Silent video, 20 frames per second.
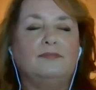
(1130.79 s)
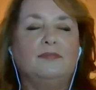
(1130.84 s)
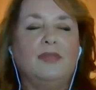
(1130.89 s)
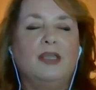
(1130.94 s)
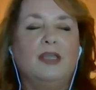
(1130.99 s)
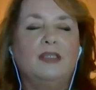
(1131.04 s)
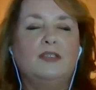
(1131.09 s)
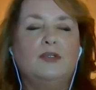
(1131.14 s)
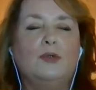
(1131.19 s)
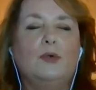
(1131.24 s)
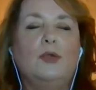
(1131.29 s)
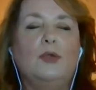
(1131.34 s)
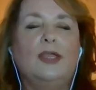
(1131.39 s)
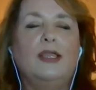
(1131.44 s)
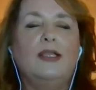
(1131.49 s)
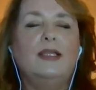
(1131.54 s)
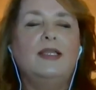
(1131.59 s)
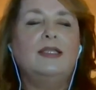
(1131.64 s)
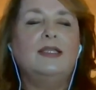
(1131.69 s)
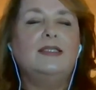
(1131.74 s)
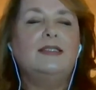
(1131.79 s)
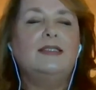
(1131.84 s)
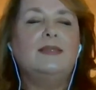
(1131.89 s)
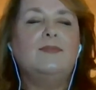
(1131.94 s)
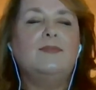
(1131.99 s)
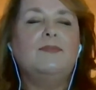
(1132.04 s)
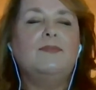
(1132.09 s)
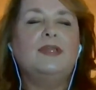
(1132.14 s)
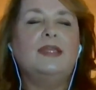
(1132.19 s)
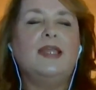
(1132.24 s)
As quickly and
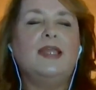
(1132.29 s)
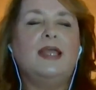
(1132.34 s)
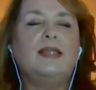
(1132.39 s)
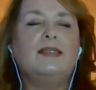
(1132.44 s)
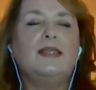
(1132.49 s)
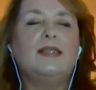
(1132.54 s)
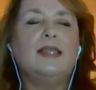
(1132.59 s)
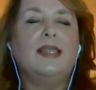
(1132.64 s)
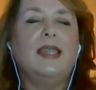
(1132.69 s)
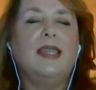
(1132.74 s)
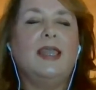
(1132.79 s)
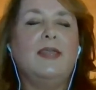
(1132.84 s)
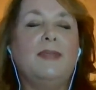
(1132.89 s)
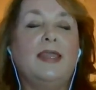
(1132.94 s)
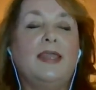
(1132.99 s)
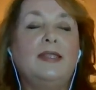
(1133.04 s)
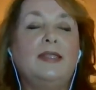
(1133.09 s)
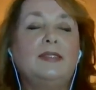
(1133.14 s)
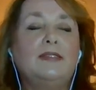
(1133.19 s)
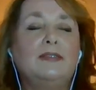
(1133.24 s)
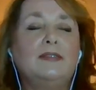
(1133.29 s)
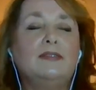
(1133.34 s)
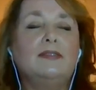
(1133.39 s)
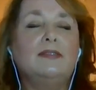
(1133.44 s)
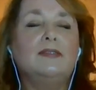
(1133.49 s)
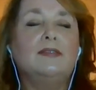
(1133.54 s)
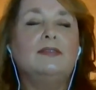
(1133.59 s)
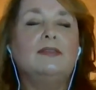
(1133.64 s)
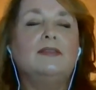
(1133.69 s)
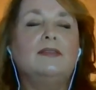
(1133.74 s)
simply as it came in,
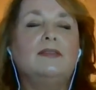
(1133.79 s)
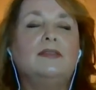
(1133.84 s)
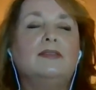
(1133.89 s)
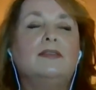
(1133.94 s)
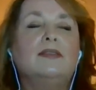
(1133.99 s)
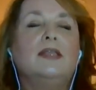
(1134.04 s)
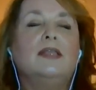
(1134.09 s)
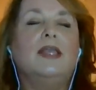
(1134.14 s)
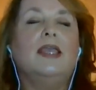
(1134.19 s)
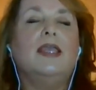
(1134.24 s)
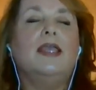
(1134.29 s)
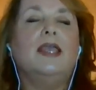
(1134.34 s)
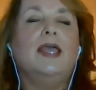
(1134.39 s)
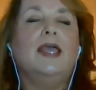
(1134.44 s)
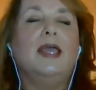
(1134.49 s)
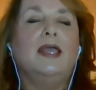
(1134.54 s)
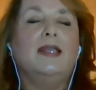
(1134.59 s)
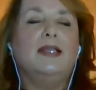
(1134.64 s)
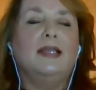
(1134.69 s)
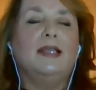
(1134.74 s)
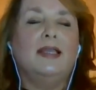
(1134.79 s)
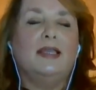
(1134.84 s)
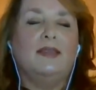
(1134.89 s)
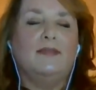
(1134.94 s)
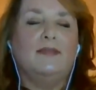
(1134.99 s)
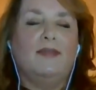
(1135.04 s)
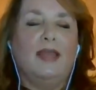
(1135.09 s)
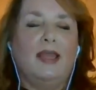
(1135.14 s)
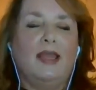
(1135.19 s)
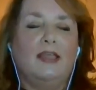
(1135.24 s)
it can
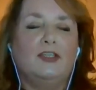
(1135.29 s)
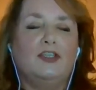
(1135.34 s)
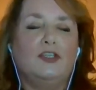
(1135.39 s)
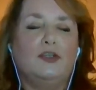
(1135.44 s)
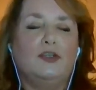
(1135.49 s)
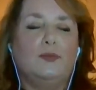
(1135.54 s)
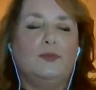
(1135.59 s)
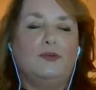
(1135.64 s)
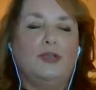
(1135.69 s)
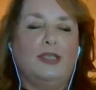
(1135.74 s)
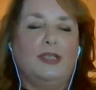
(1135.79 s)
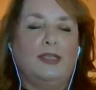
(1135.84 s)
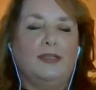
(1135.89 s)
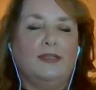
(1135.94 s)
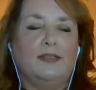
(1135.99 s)
leave as you breathe.